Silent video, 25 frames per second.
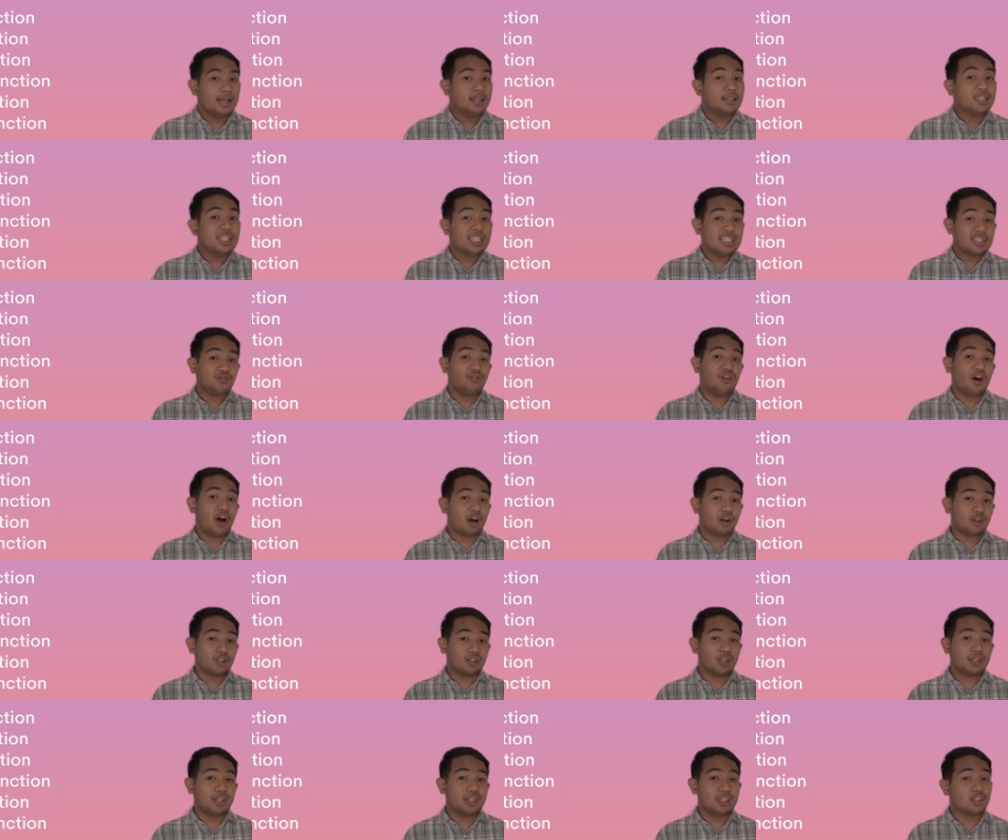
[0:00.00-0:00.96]
This
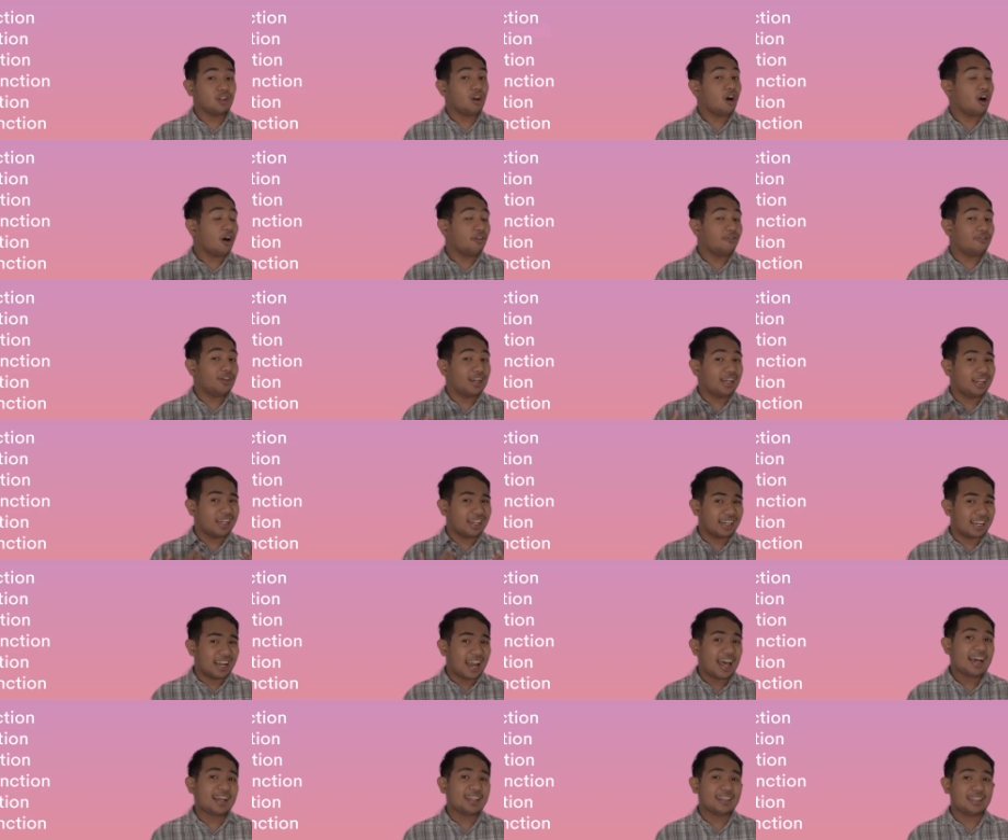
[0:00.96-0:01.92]
function is often
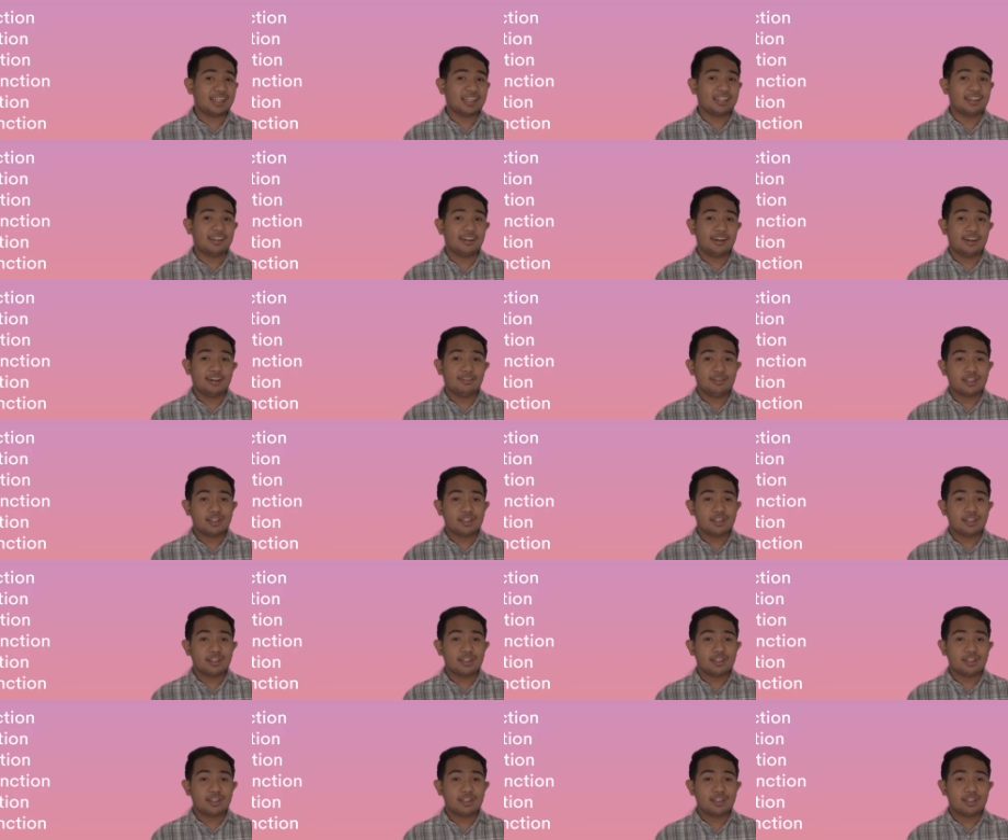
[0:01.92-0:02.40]
neglected,